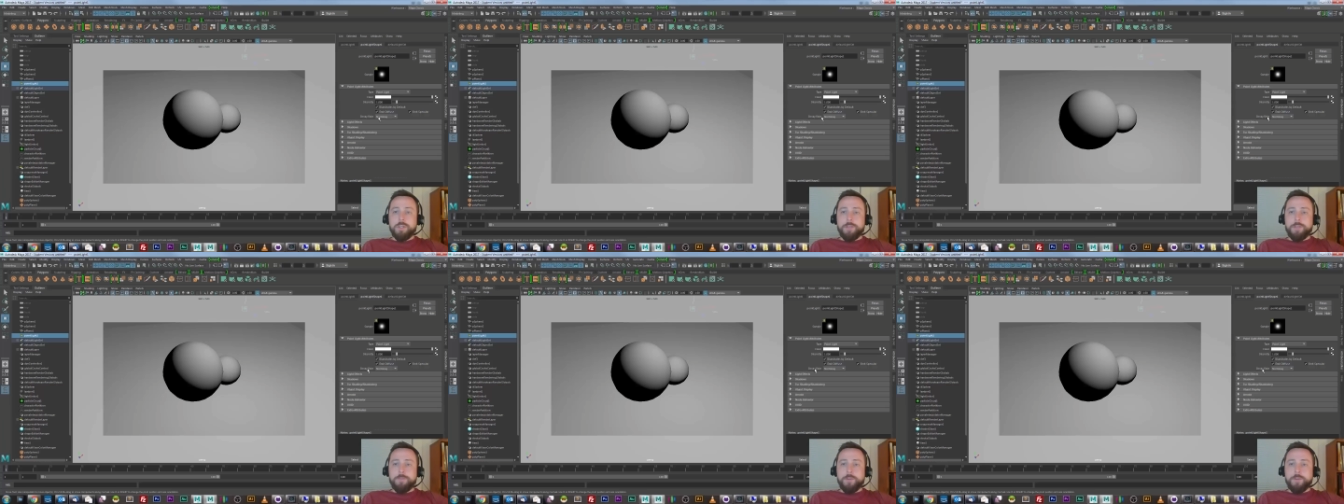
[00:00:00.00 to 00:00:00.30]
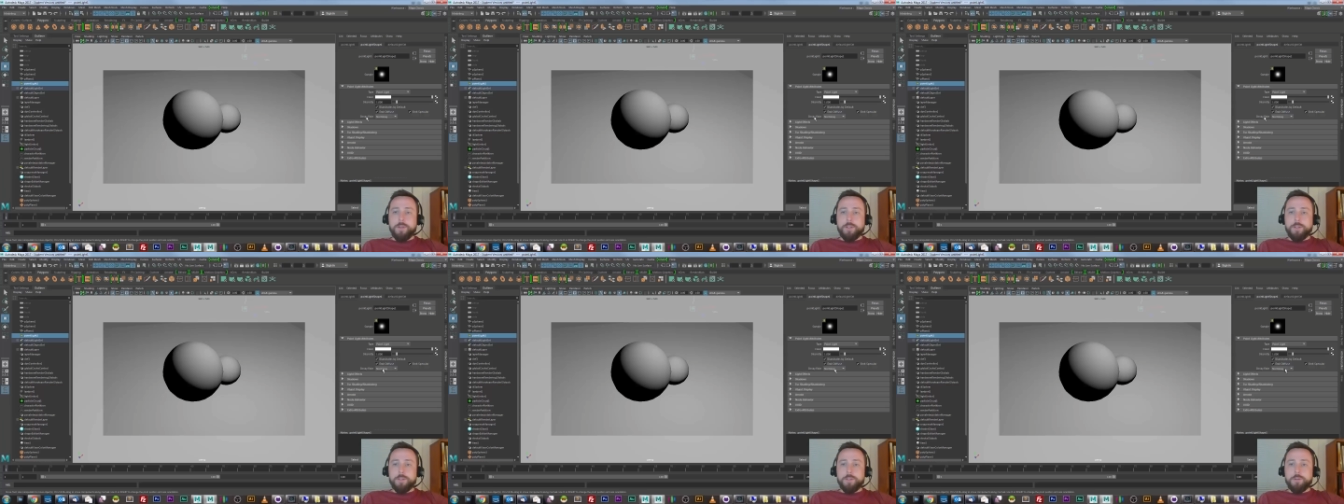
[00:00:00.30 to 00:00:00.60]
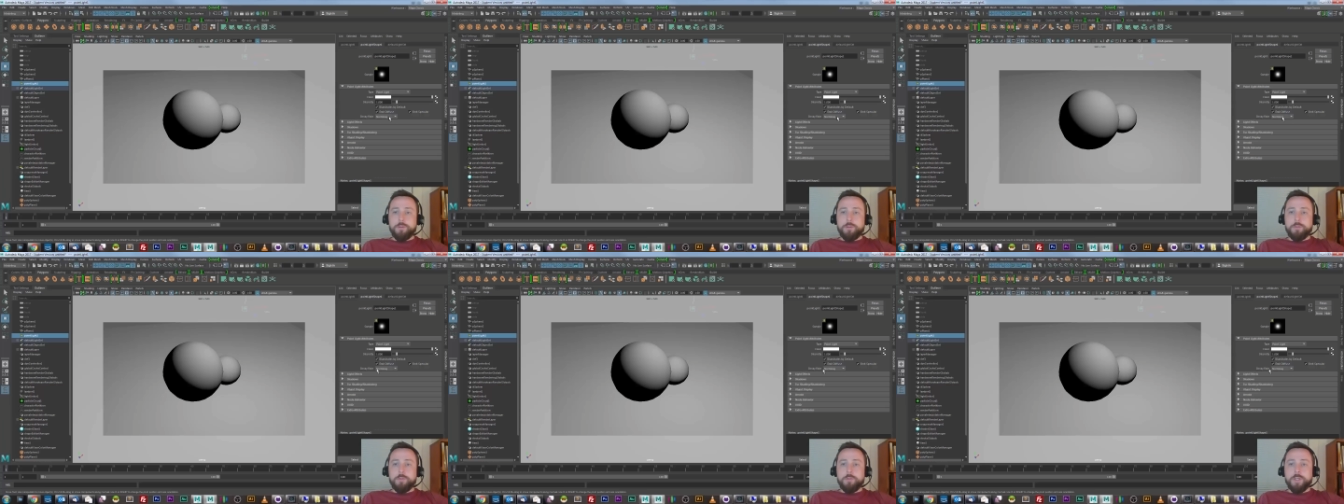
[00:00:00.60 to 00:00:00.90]
default
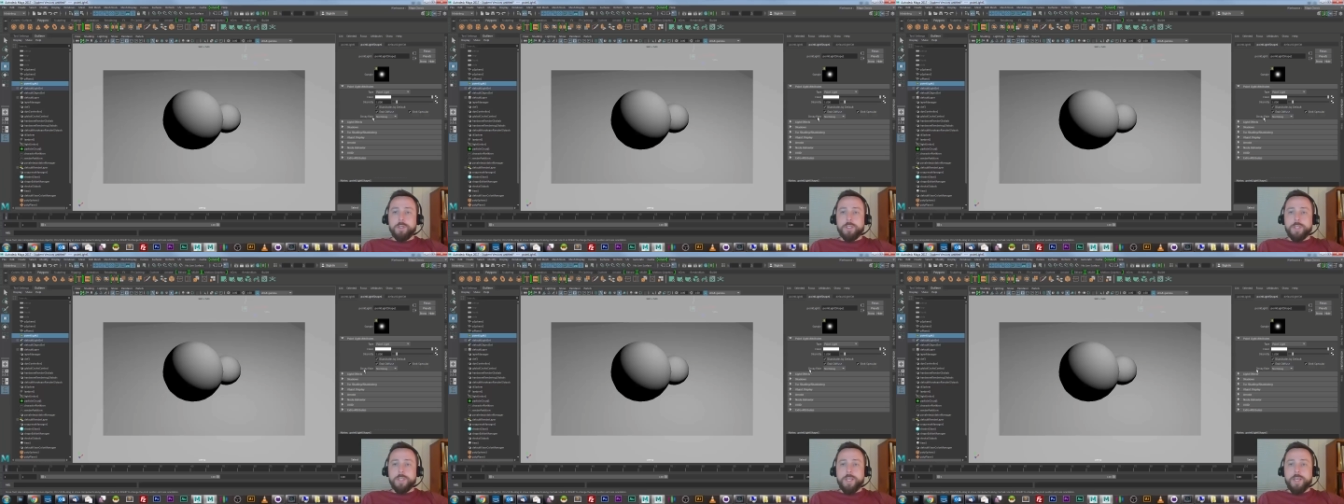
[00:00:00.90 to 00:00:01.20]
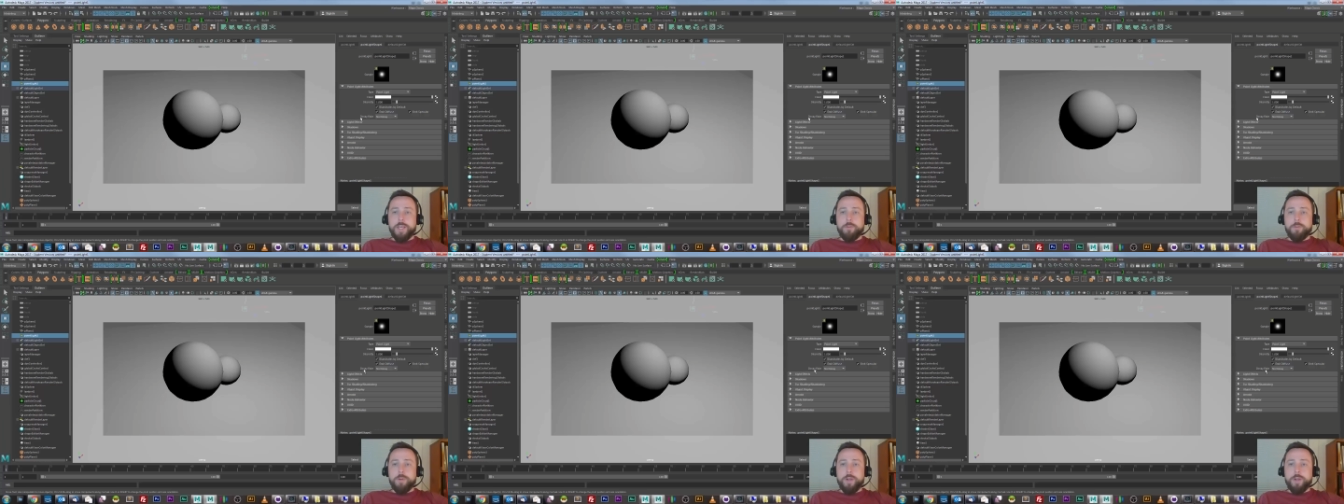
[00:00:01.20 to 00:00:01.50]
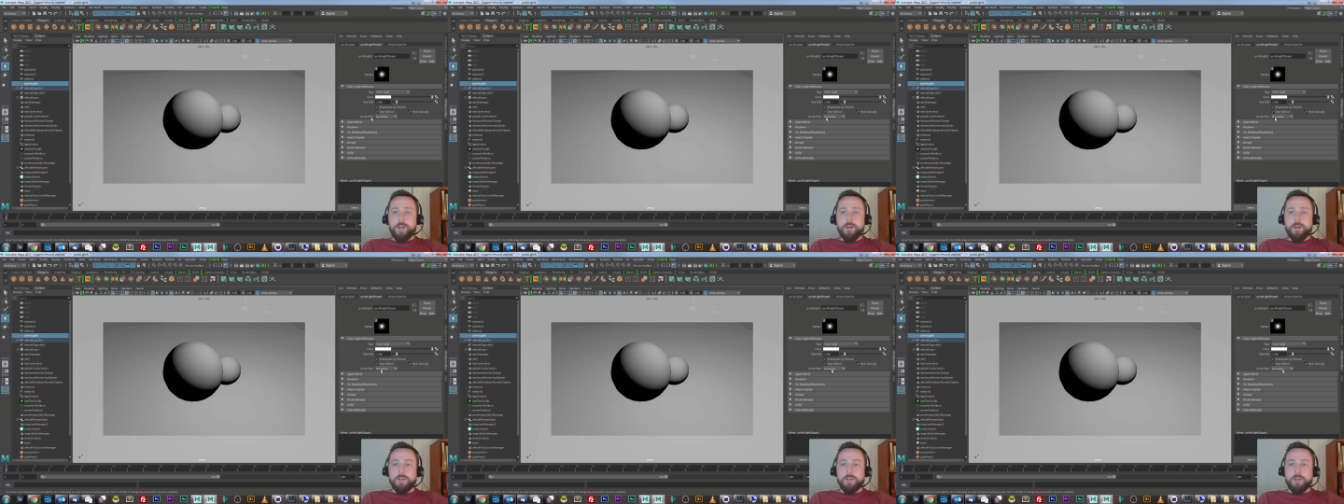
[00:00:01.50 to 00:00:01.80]
to a decay
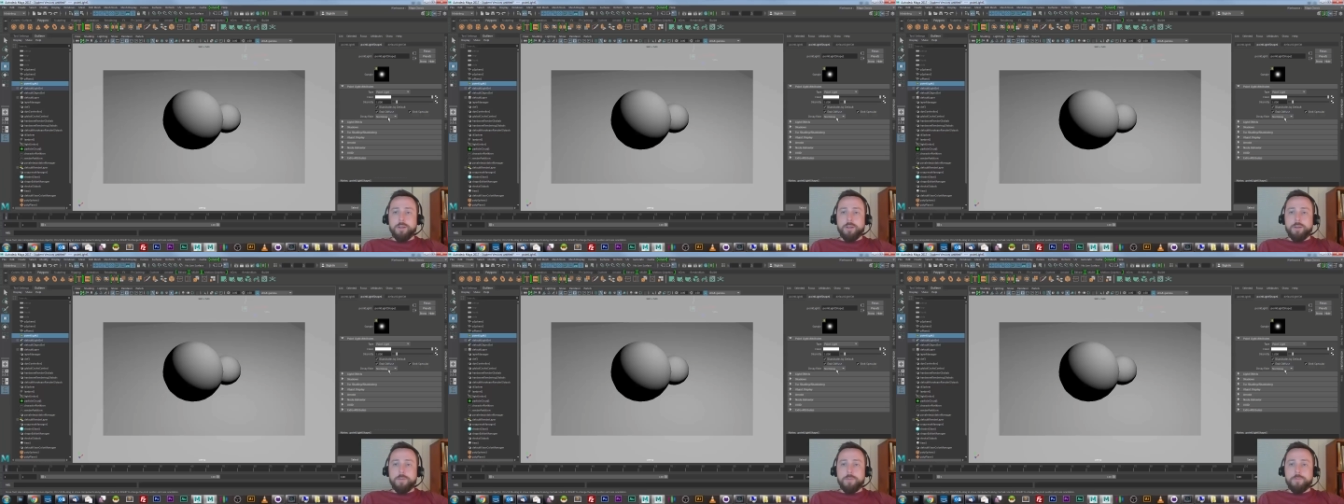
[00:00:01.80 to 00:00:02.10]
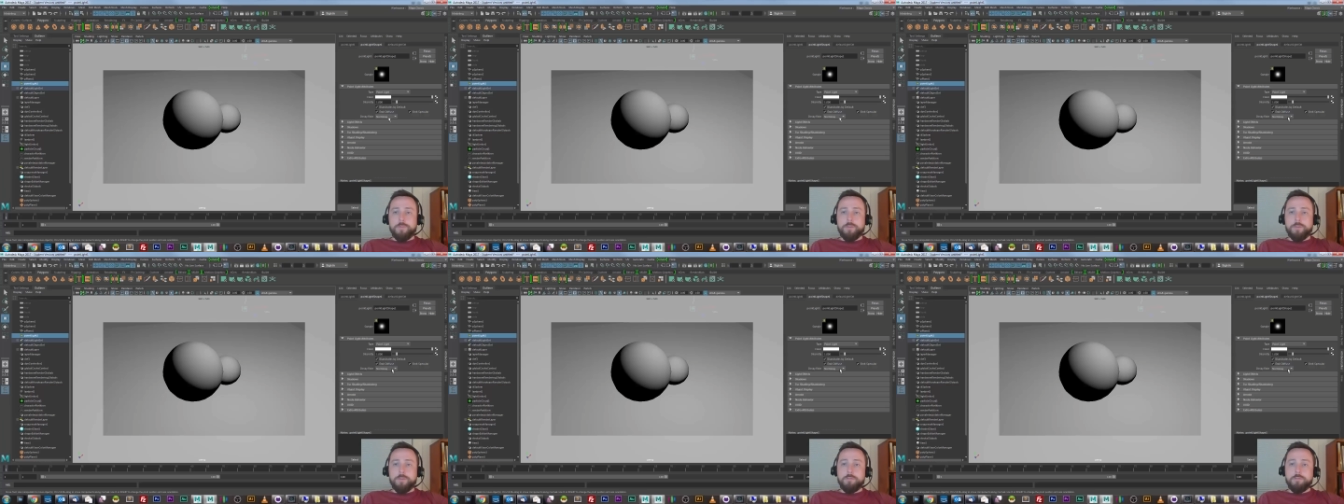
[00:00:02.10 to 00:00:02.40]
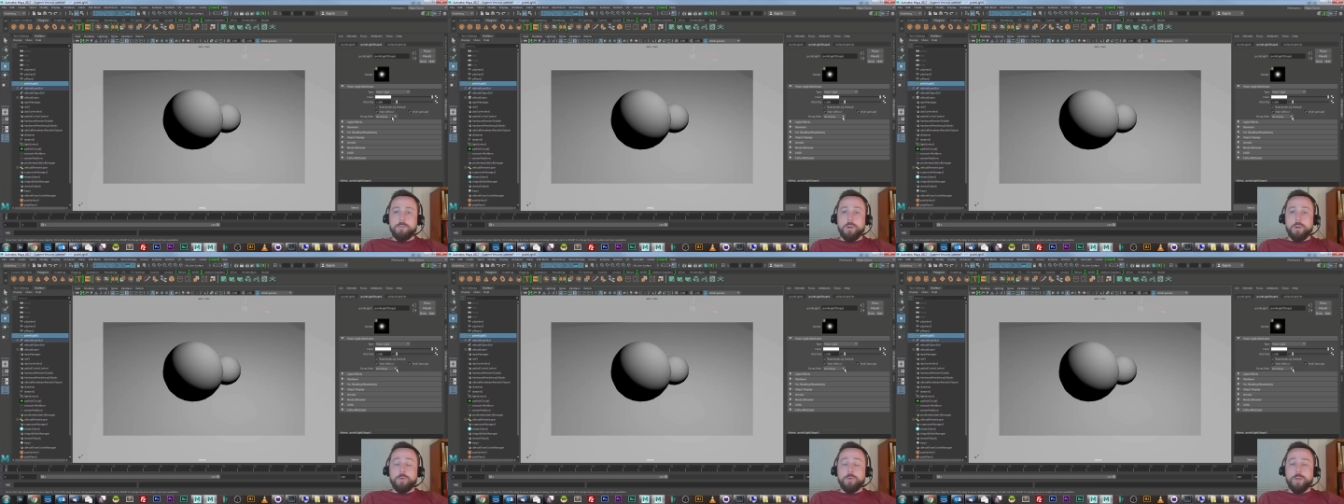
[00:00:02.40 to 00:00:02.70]
rate of
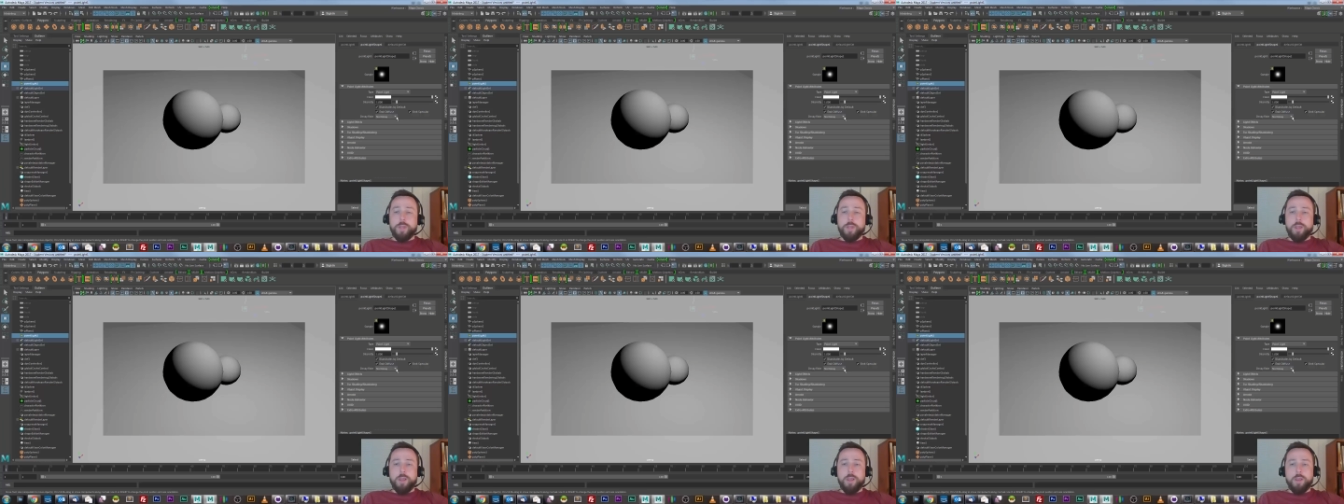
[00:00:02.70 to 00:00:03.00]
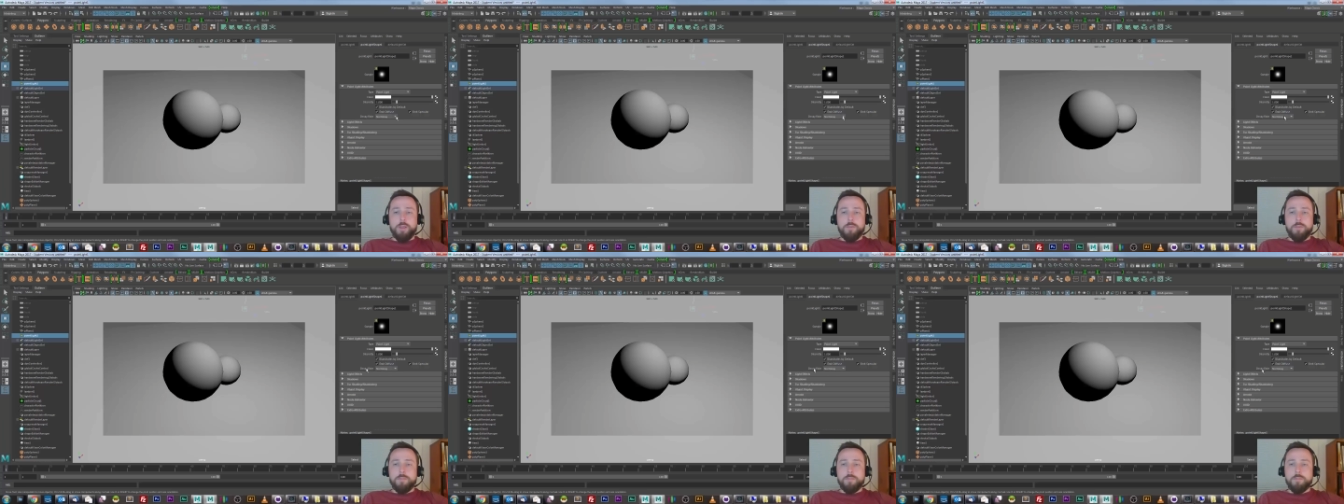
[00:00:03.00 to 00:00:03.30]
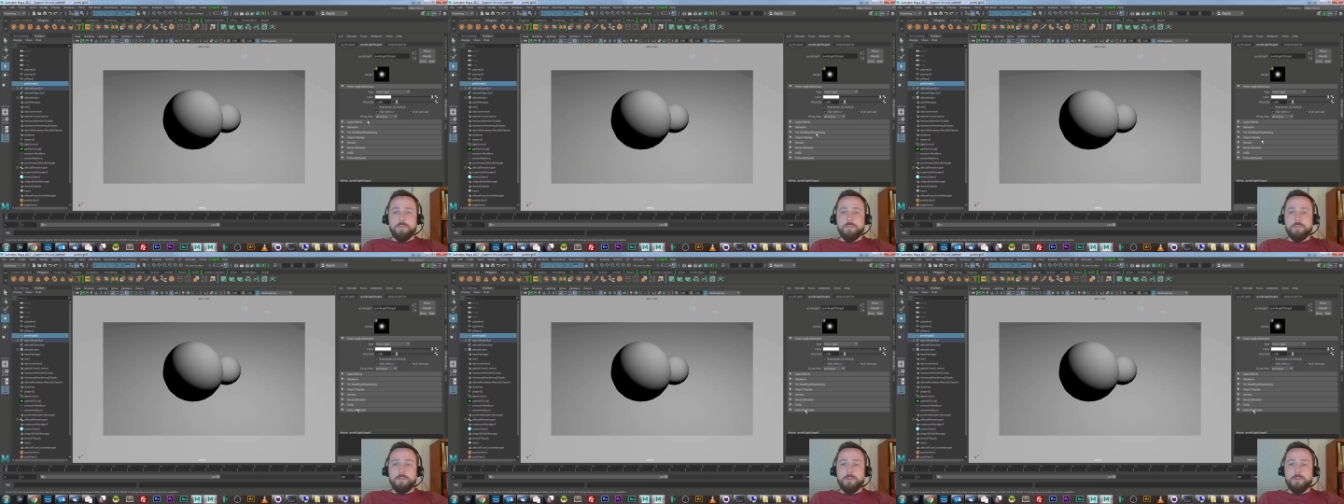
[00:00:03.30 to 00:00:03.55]
no decay,